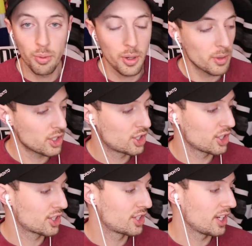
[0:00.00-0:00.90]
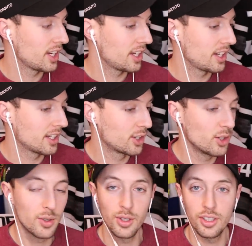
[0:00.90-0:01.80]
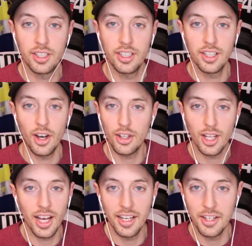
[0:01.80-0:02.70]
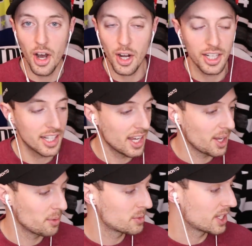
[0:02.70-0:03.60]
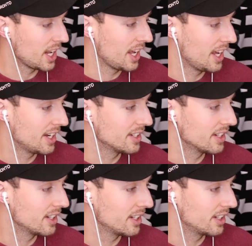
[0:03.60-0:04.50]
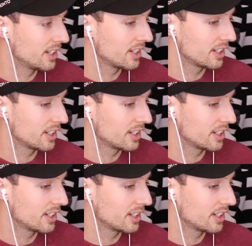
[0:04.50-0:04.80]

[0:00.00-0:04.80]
we've pretty much just uh, Googled online hockey games and uh,